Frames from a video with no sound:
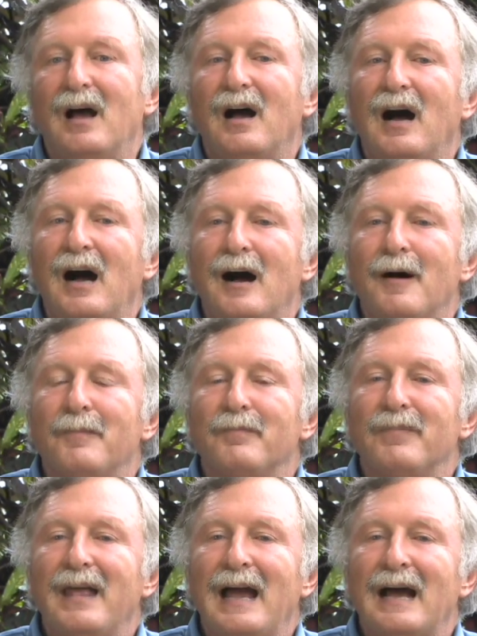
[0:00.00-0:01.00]

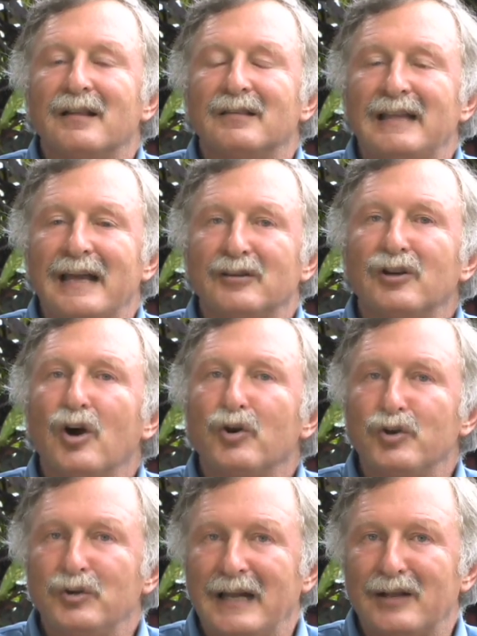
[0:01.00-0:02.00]
Um, and take the
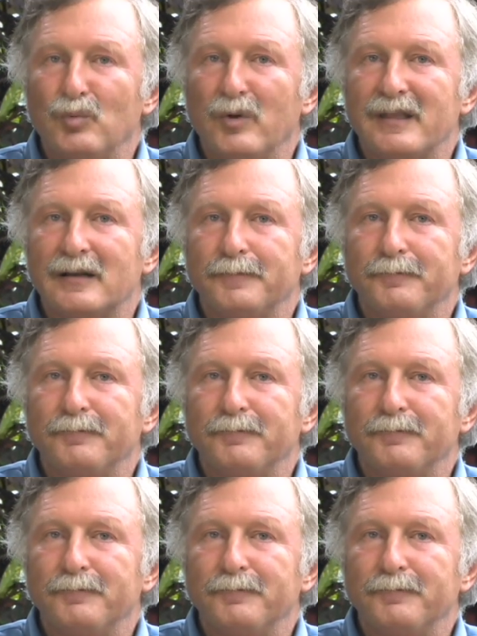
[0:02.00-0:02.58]
CoQ10 with it.